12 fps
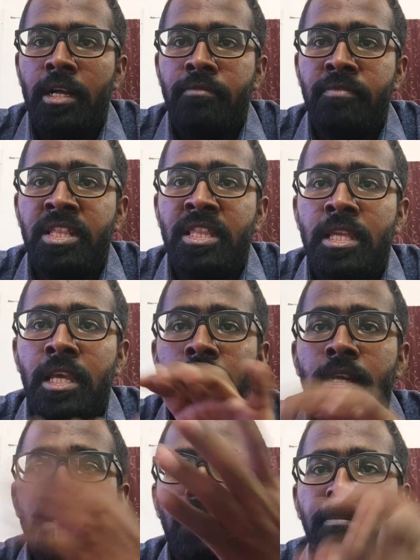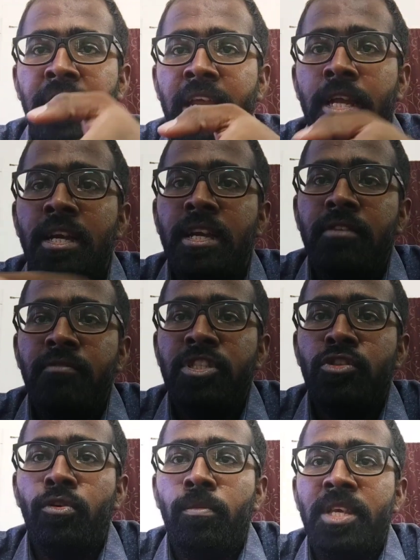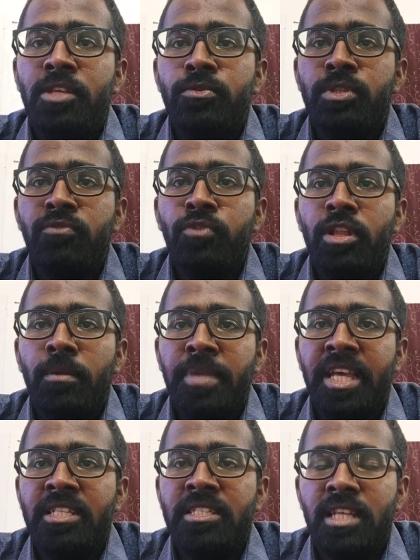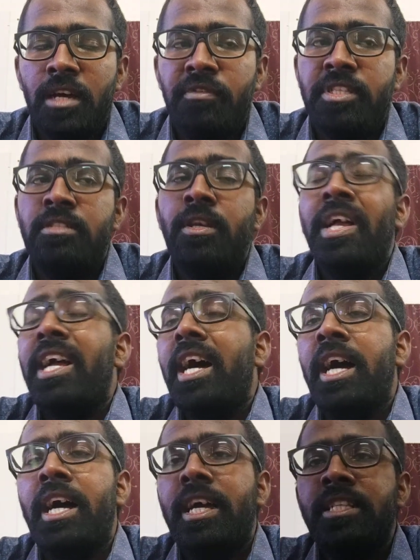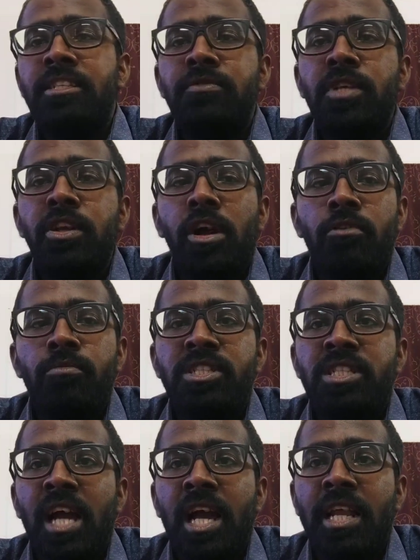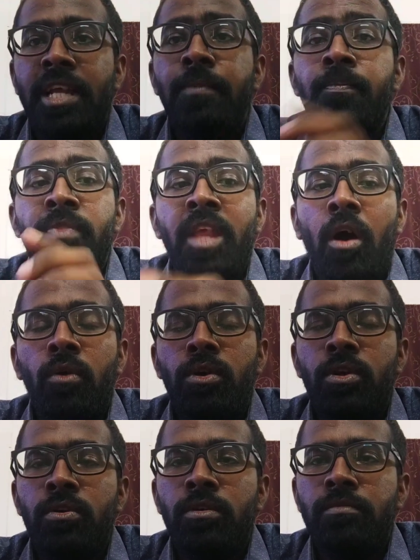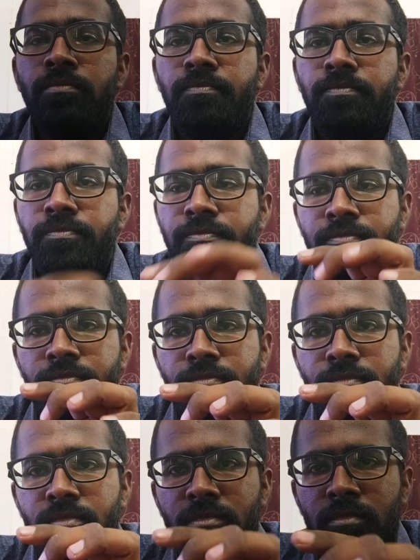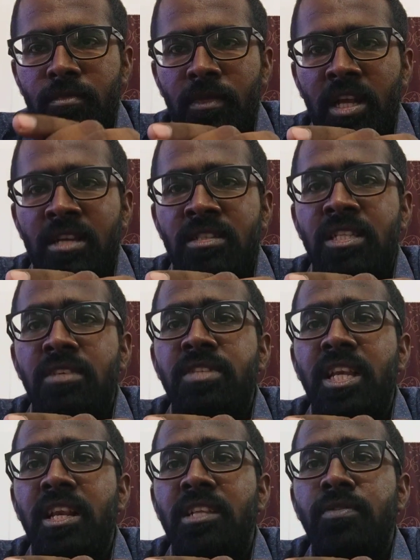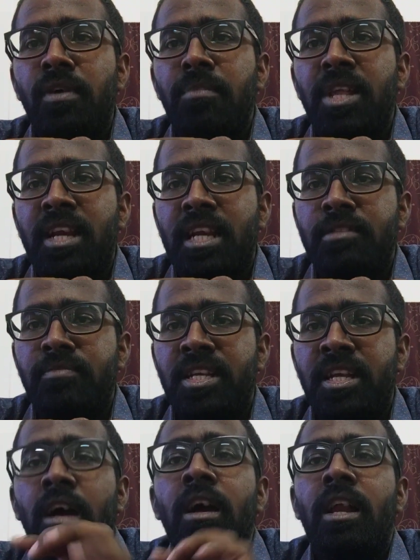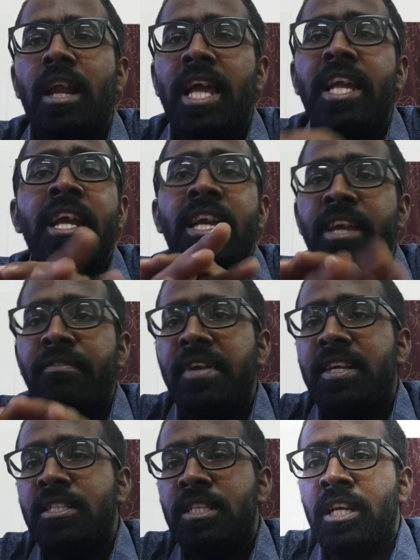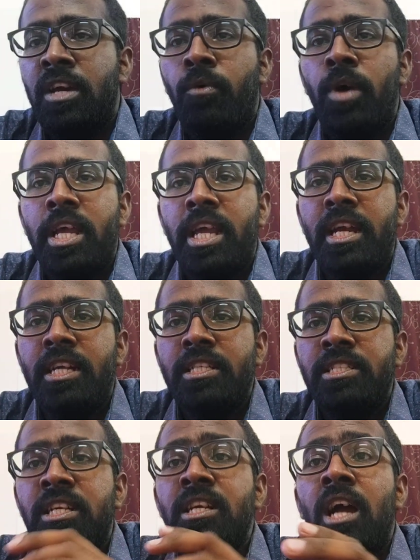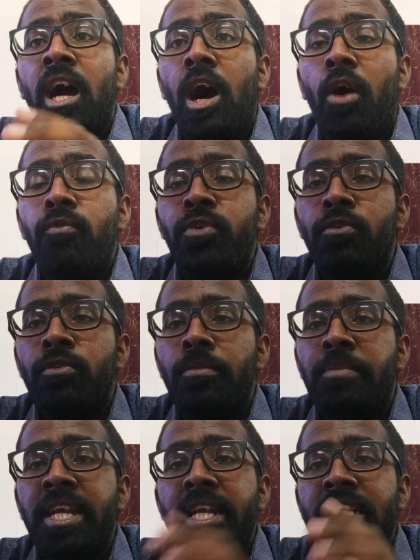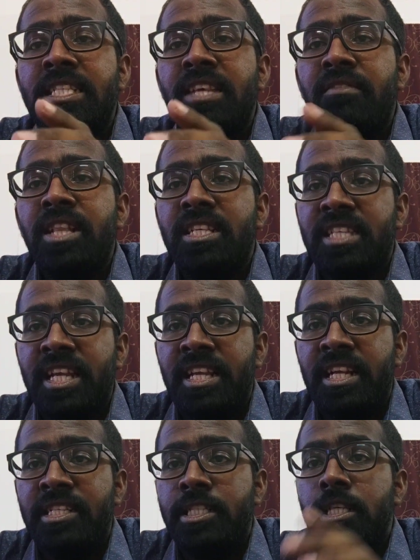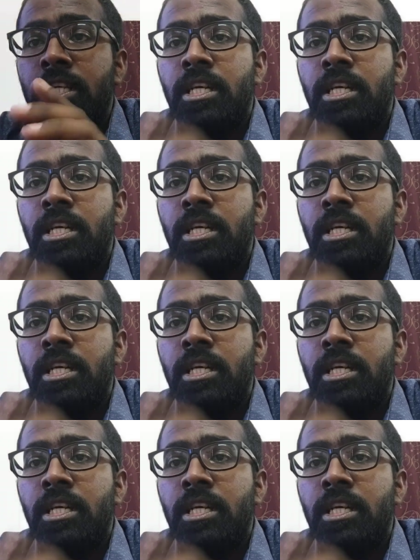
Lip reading: with the pig which you will be using for the pigging service. In this video I will be sharing how to receive signals from the transmitter, like if it is in a working condition how you will be receiving the signals.